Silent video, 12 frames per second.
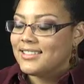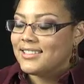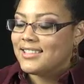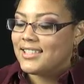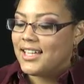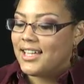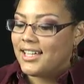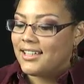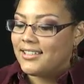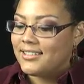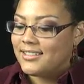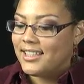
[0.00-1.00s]

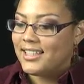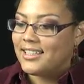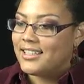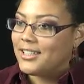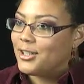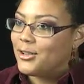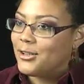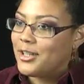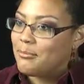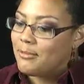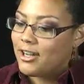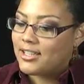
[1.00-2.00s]
stay like in the
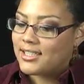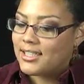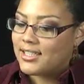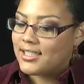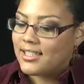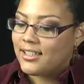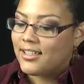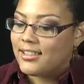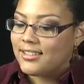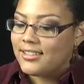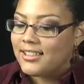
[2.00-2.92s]
learning process still.